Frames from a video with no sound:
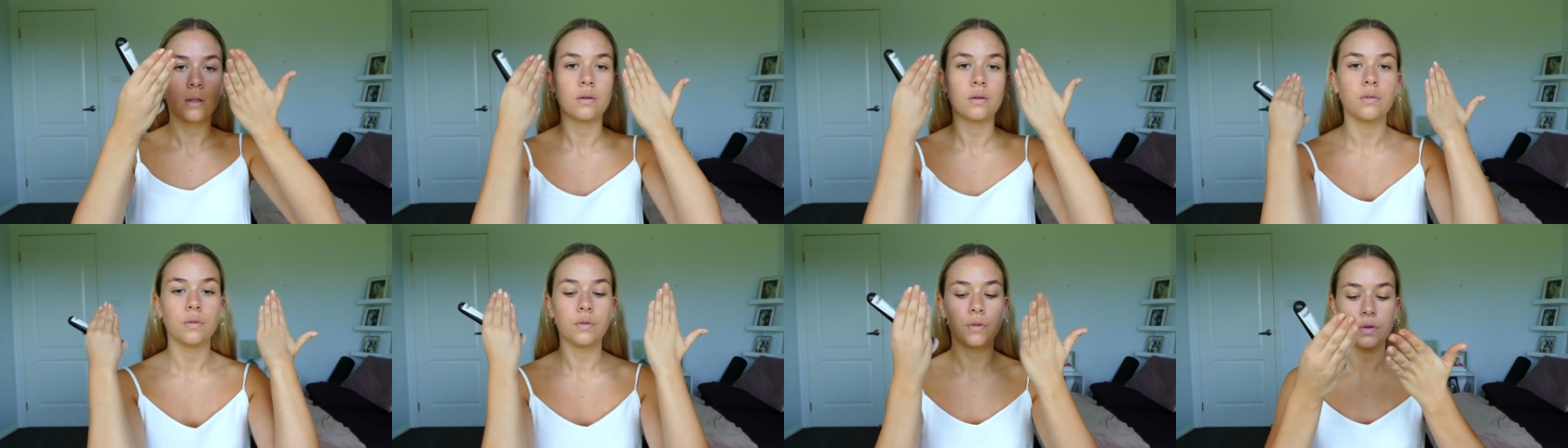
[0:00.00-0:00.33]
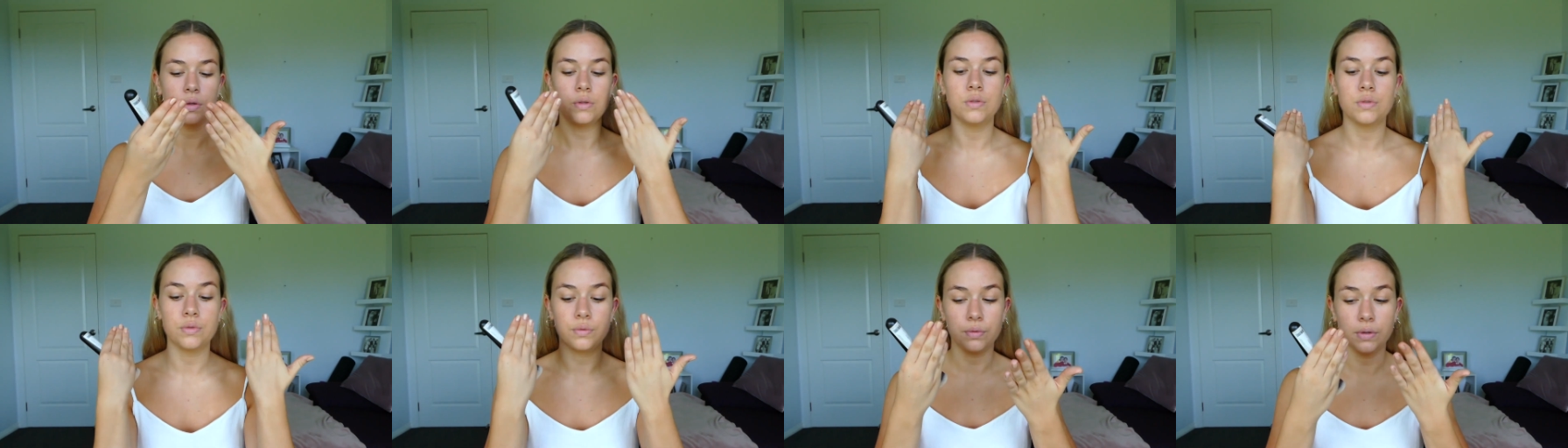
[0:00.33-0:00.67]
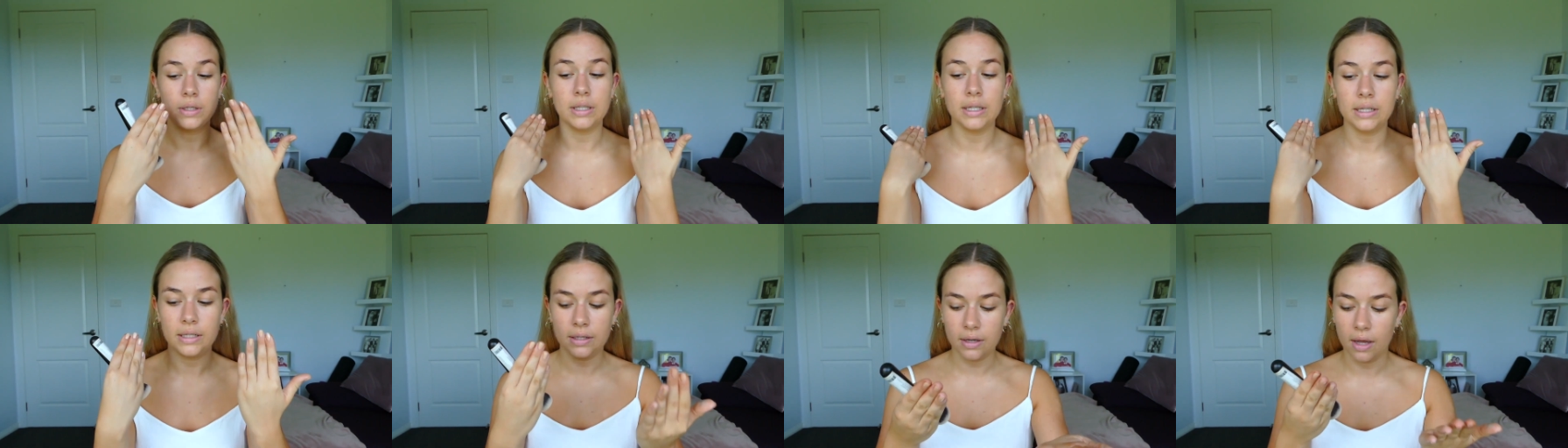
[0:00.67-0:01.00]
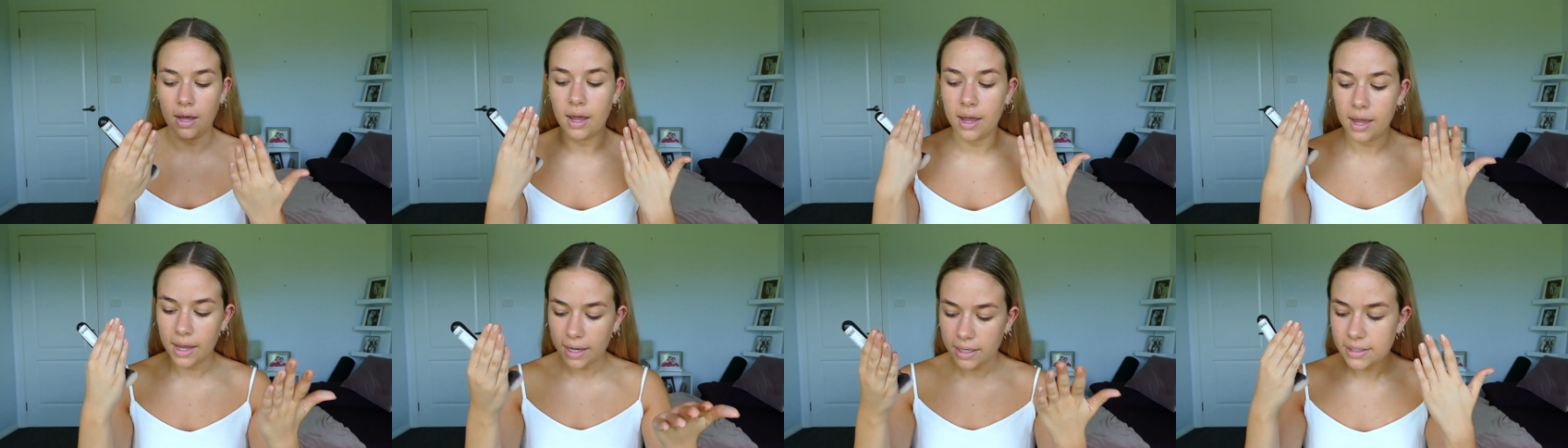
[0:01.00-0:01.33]
feels really
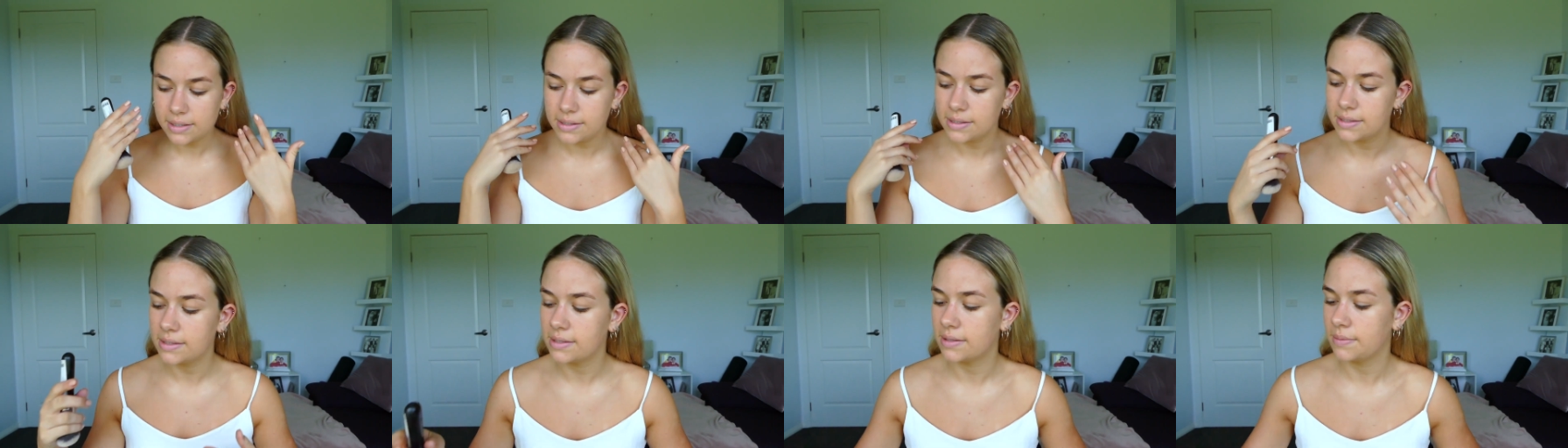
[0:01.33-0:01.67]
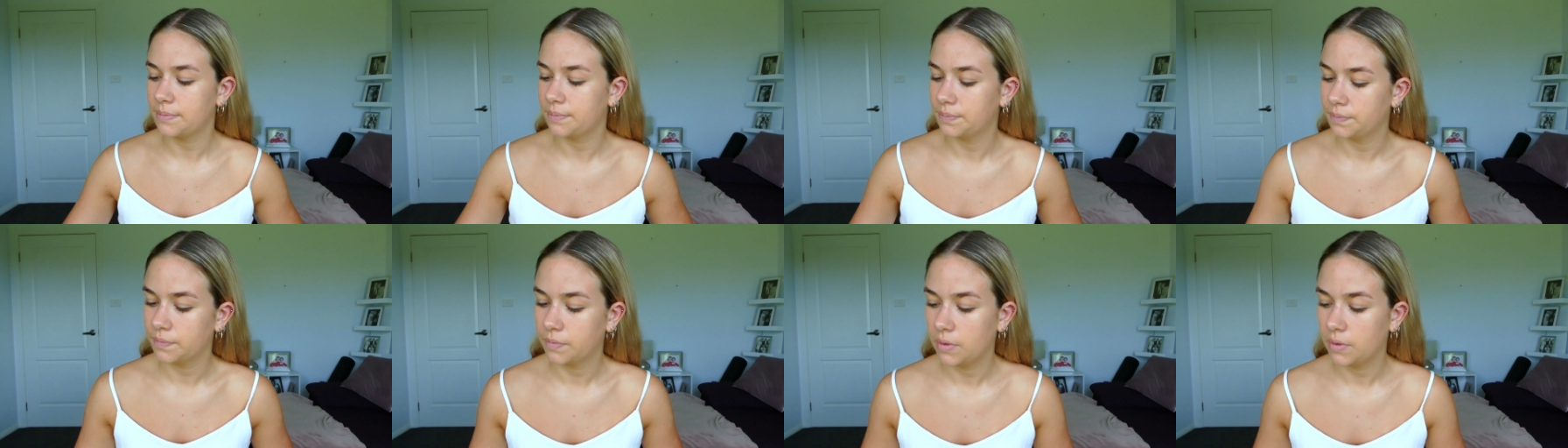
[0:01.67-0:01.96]
nice.